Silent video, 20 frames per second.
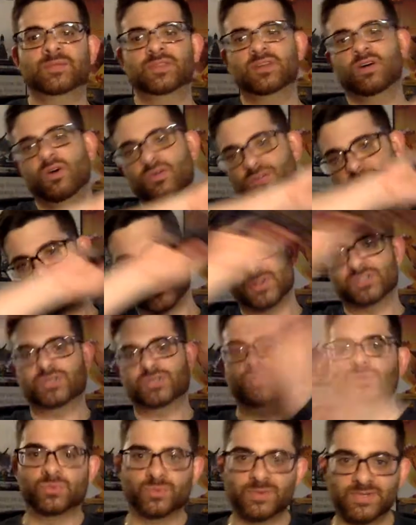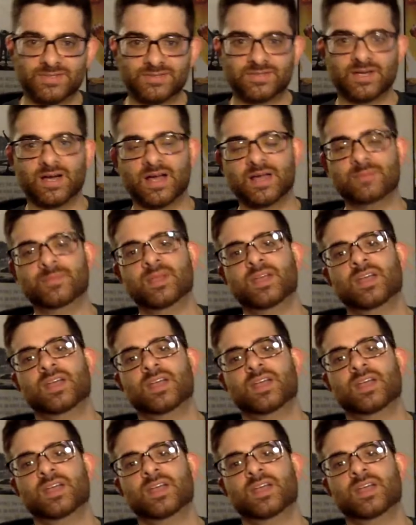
and then, the Briscoes will win this time.